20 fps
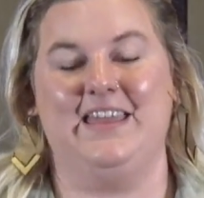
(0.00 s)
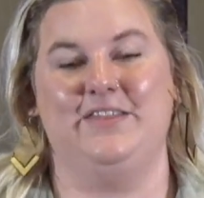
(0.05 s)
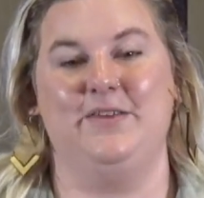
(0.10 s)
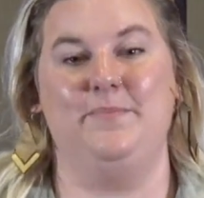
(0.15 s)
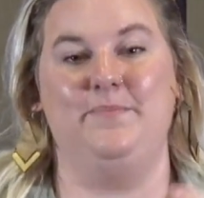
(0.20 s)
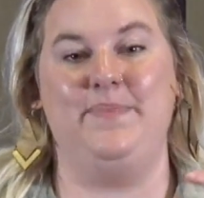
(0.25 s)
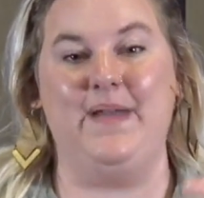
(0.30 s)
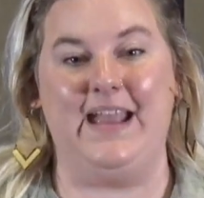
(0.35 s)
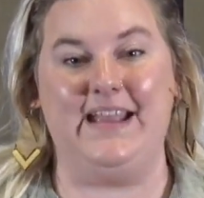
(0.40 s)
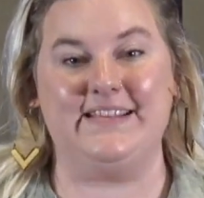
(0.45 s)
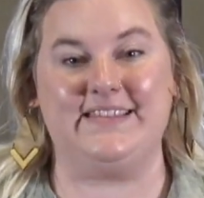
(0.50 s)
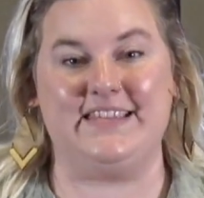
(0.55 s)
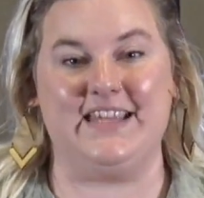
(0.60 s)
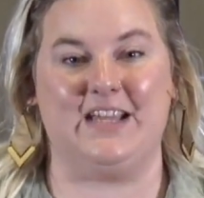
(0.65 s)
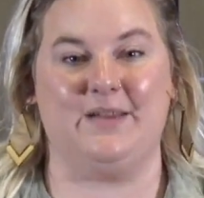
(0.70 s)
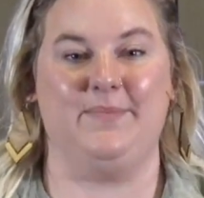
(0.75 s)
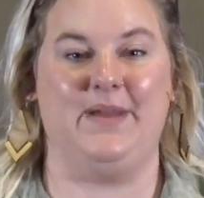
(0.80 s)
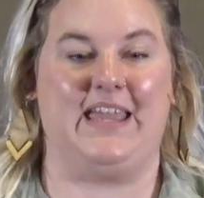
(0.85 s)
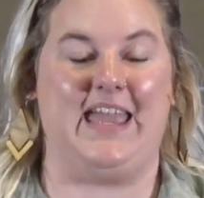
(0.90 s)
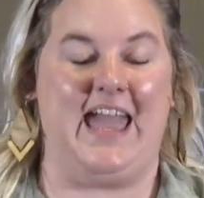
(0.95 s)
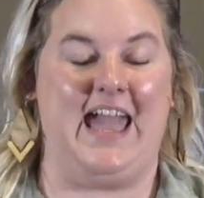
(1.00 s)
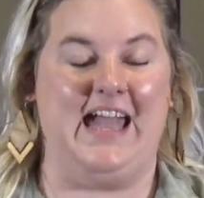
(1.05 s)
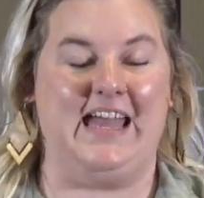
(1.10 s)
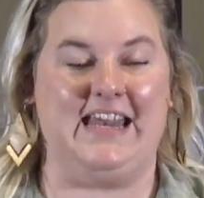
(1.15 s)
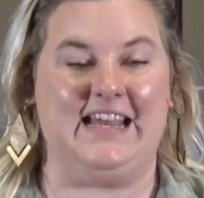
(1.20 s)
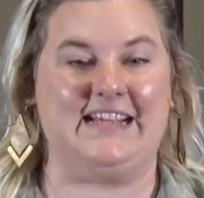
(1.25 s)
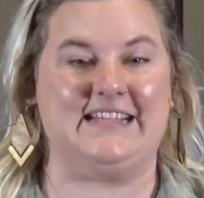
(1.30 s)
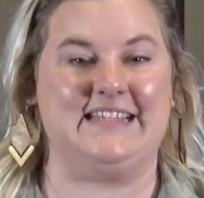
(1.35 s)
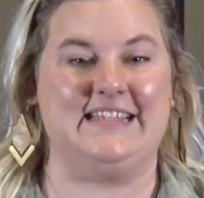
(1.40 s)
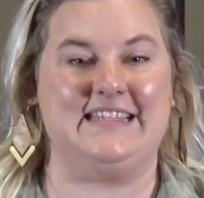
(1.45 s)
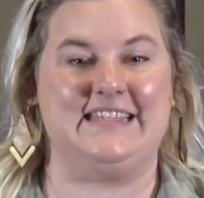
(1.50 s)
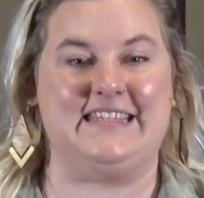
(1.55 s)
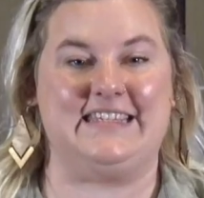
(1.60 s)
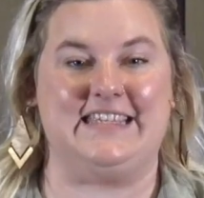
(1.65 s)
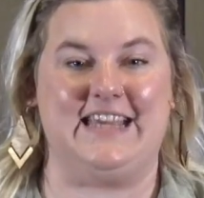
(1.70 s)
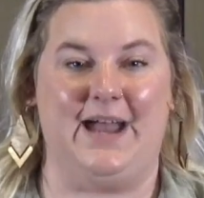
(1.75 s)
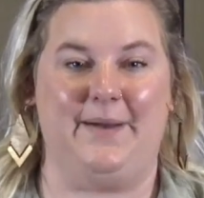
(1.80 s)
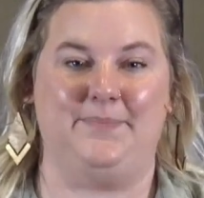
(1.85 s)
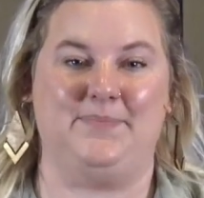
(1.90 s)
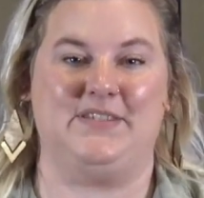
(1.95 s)
The basic mechanics and
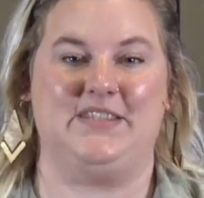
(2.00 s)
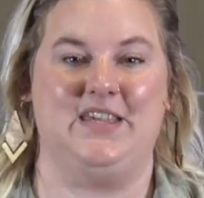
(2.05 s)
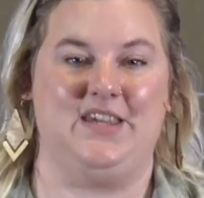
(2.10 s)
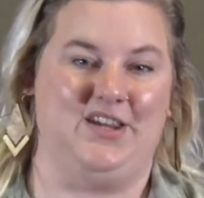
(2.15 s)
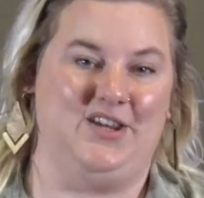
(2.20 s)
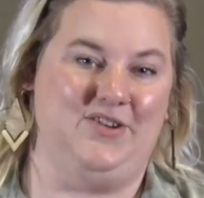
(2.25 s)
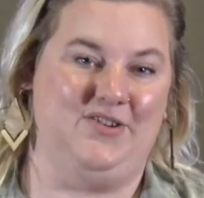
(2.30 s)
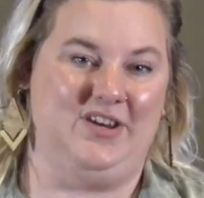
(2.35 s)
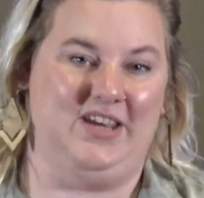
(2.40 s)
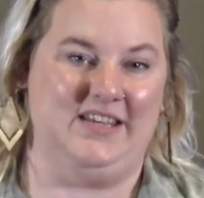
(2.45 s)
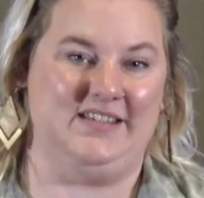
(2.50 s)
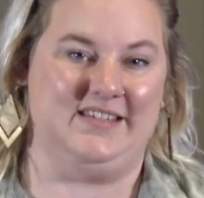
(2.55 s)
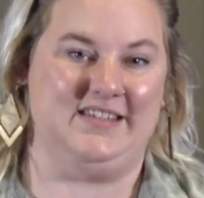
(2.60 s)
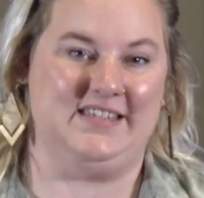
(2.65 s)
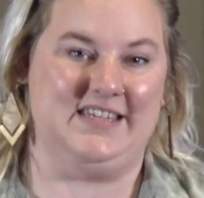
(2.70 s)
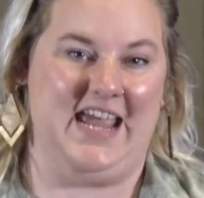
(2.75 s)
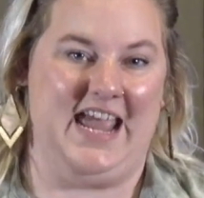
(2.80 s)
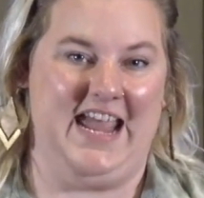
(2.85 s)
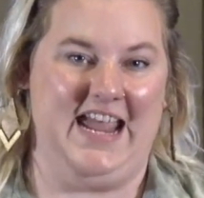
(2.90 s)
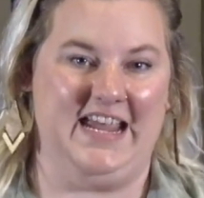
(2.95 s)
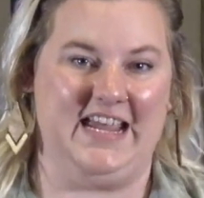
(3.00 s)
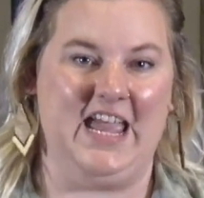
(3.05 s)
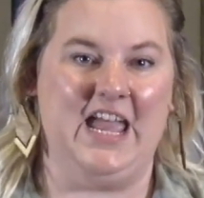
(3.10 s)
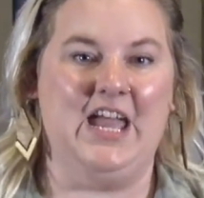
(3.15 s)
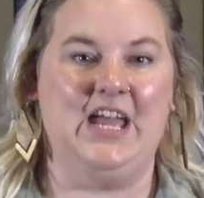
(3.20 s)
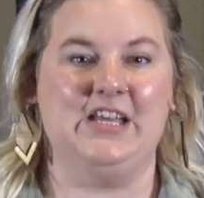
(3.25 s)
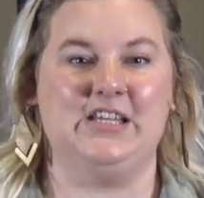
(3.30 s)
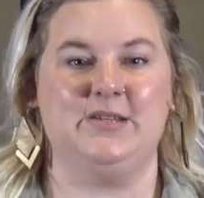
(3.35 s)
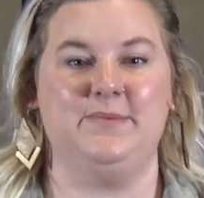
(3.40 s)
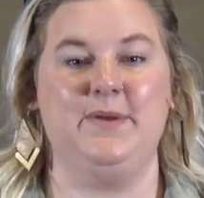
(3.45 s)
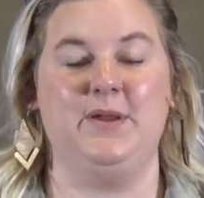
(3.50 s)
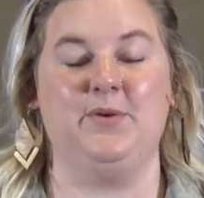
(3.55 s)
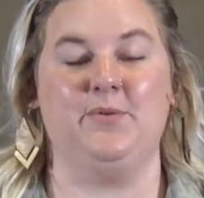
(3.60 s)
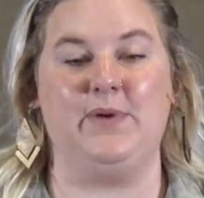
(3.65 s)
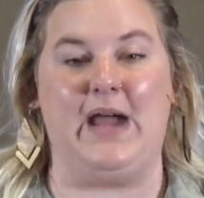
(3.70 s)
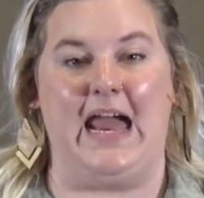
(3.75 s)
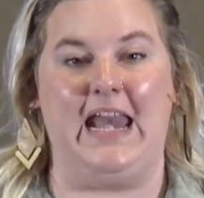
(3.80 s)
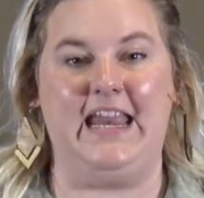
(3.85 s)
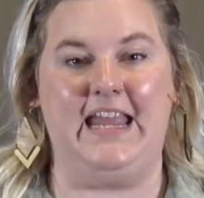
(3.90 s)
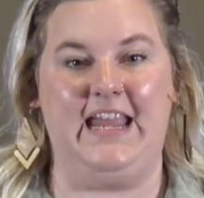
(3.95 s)
steps that you need to take to be
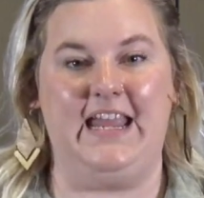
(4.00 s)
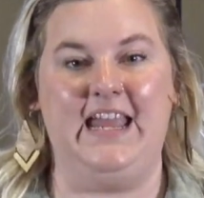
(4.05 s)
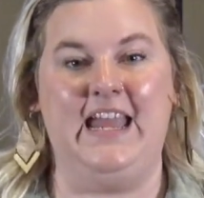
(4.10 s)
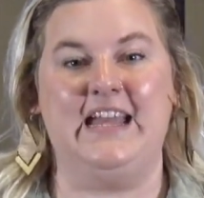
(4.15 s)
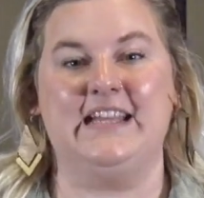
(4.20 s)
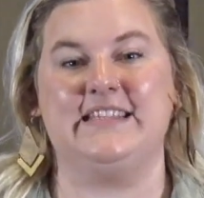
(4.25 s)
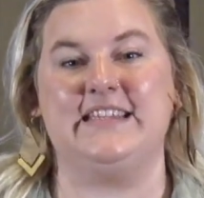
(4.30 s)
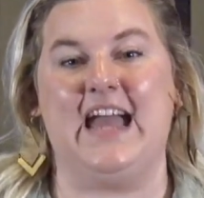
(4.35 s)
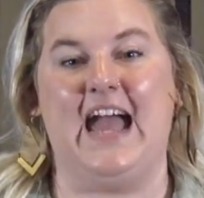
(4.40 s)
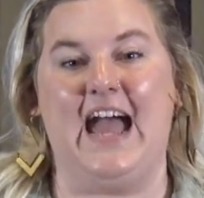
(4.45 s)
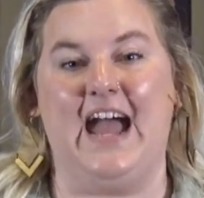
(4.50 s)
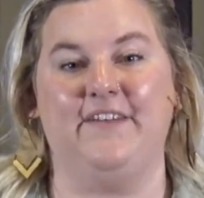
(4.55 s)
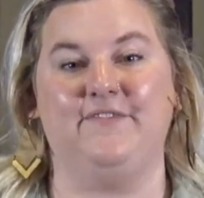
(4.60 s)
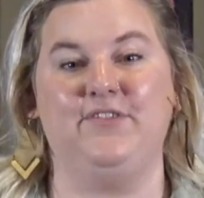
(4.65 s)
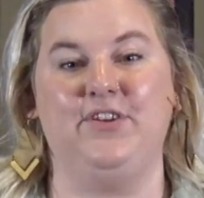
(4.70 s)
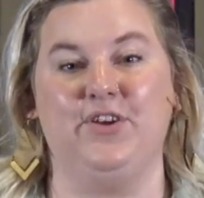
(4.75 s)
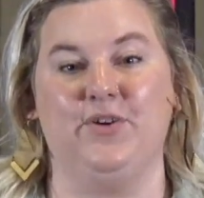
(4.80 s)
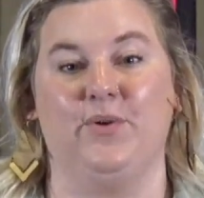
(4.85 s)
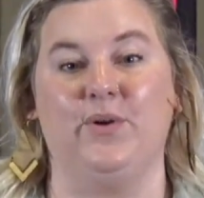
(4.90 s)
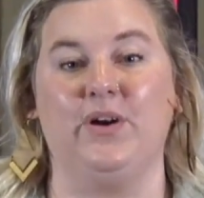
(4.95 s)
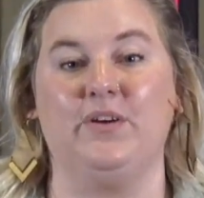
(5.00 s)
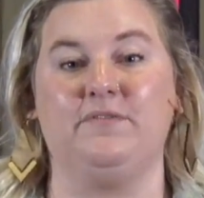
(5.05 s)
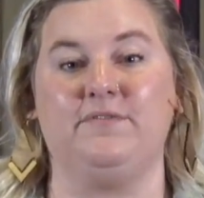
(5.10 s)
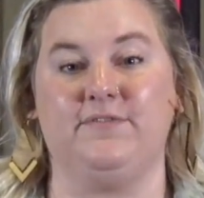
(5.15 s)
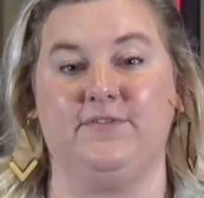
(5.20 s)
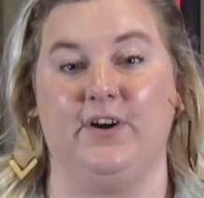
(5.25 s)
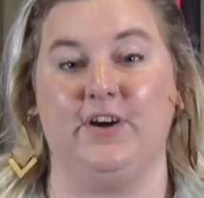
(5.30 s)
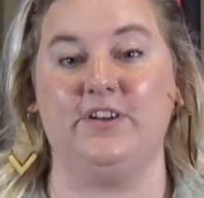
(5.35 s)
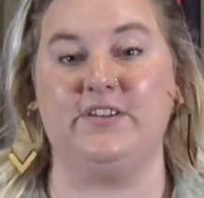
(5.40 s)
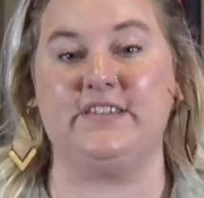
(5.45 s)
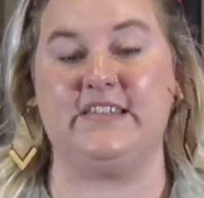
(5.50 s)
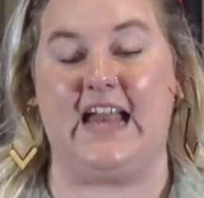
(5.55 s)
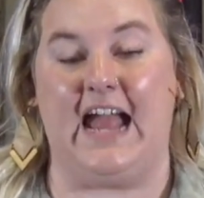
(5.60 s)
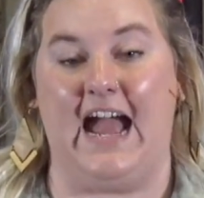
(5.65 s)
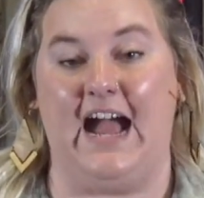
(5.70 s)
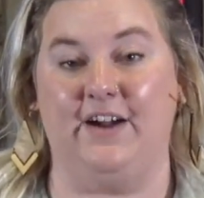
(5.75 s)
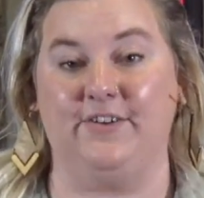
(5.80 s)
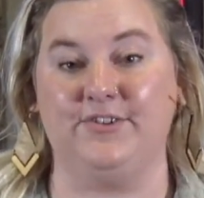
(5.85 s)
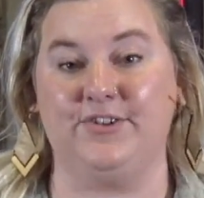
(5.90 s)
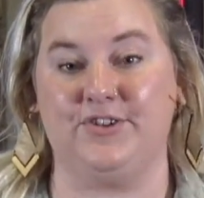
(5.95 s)
ready to have your first
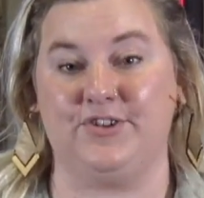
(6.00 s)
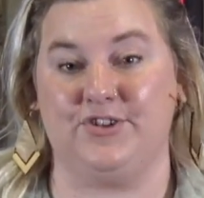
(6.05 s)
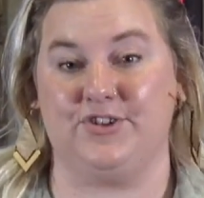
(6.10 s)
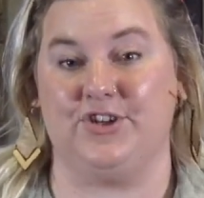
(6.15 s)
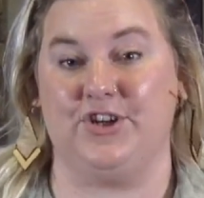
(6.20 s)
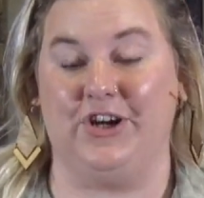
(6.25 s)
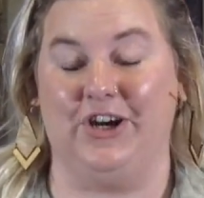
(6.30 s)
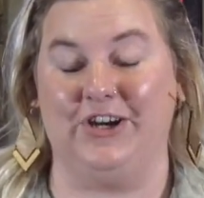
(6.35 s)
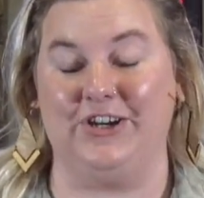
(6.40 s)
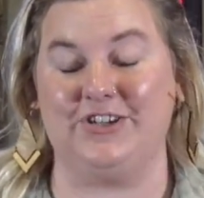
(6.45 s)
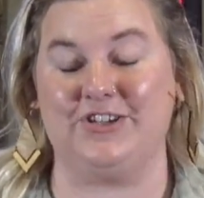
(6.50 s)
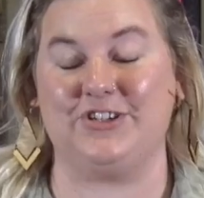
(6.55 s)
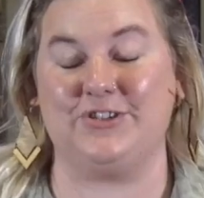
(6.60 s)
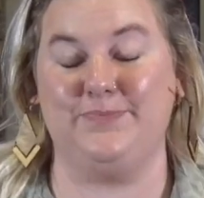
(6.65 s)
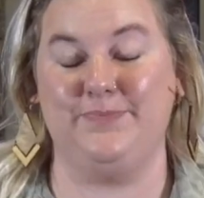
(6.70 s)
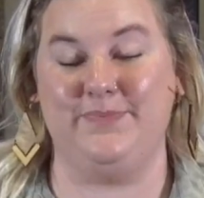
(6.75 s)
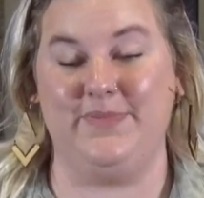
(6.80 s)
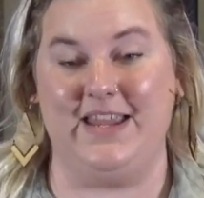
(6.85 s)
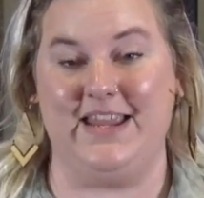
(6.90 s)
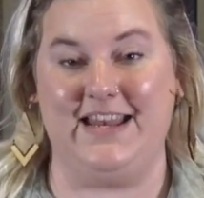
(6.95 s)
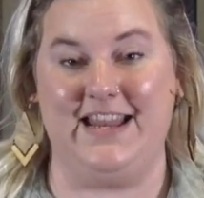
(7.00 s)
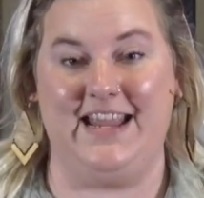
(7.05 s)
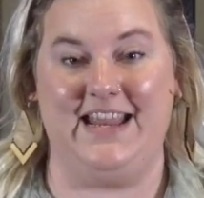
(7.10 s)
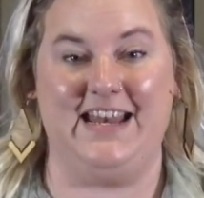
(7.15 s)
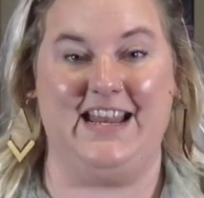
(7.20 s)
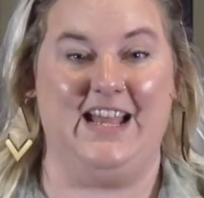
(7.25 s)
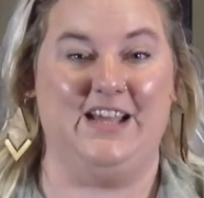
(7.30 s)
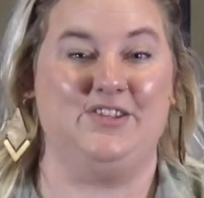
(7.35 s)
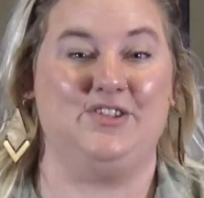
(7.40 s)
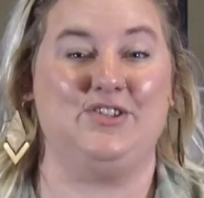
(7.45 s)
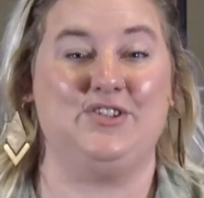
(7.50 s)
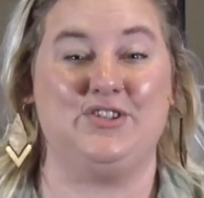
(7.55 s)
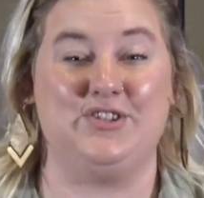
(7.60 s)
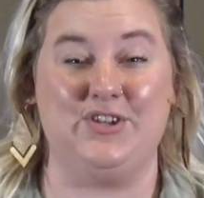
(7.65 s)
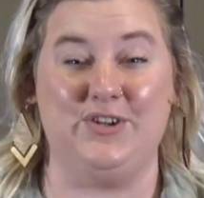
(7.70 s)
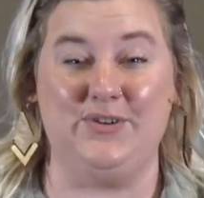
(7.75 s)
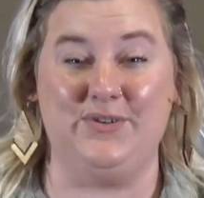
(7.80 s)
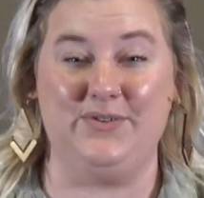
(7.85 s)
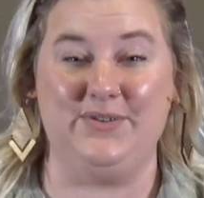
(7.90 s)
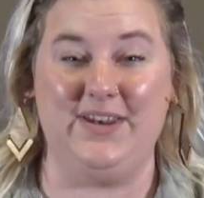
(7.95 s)
house church meeting as
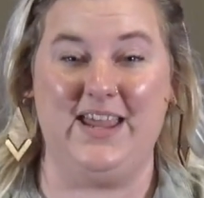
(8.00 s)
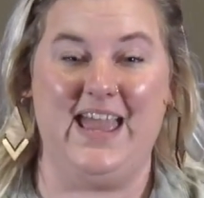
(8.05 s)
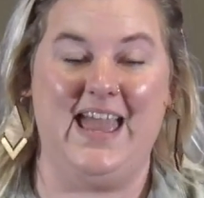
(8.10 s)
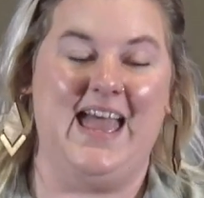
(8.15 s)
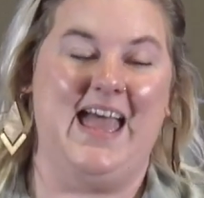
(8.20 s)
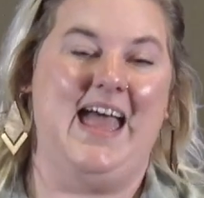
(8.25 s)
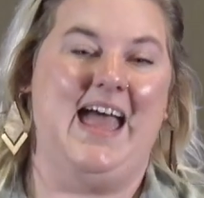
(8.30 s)
soon